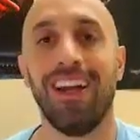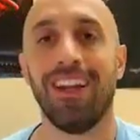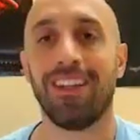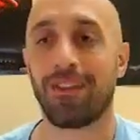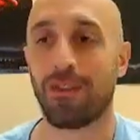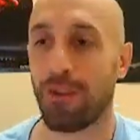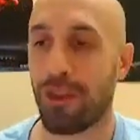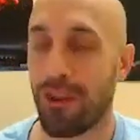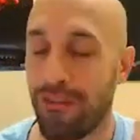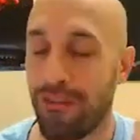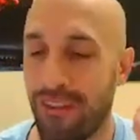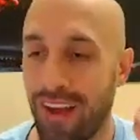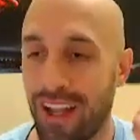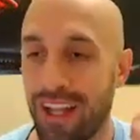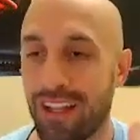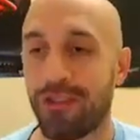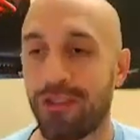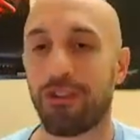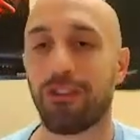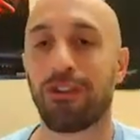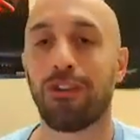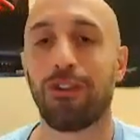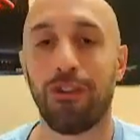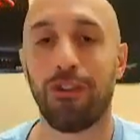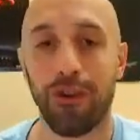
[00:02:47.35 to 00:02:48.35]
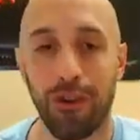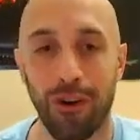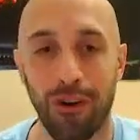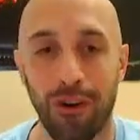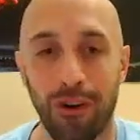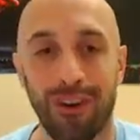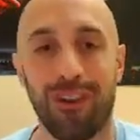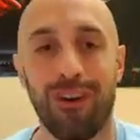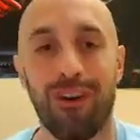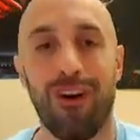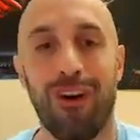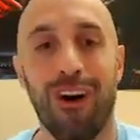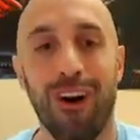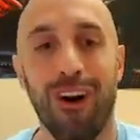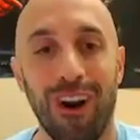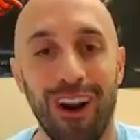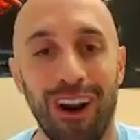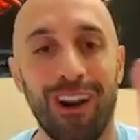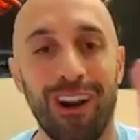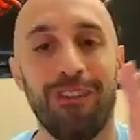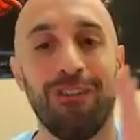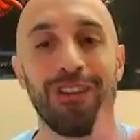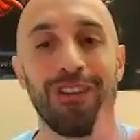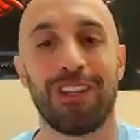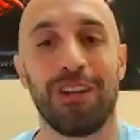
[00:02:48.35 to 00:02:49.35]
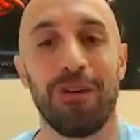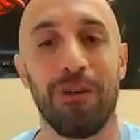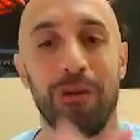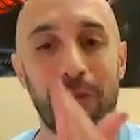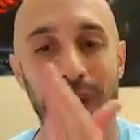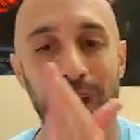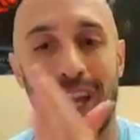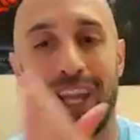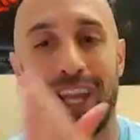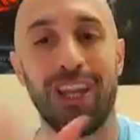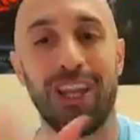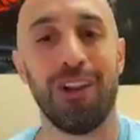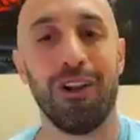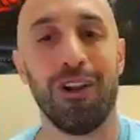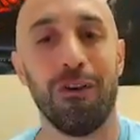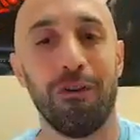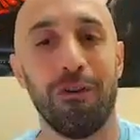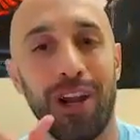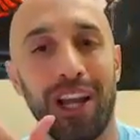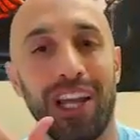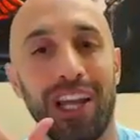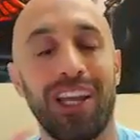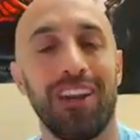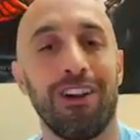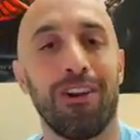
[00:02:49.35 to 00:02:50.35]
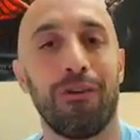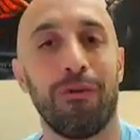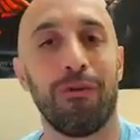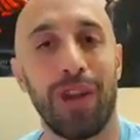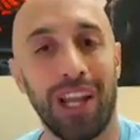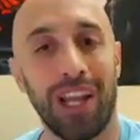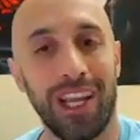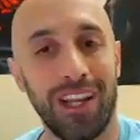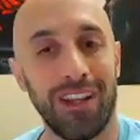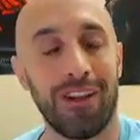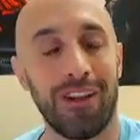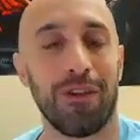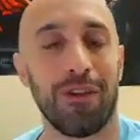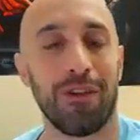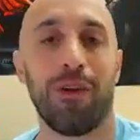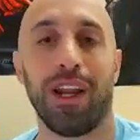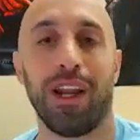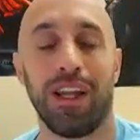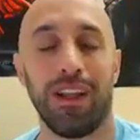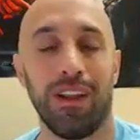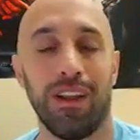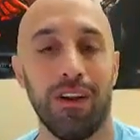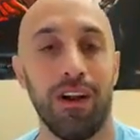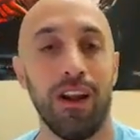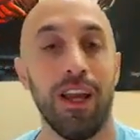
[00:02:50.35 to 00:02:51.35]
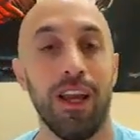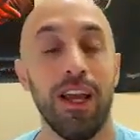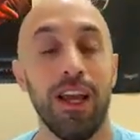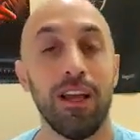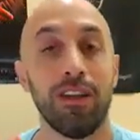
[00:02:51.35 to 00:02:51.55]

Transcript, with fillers: So the ventricle, the R interval is going to be regular, regular, regular, regular.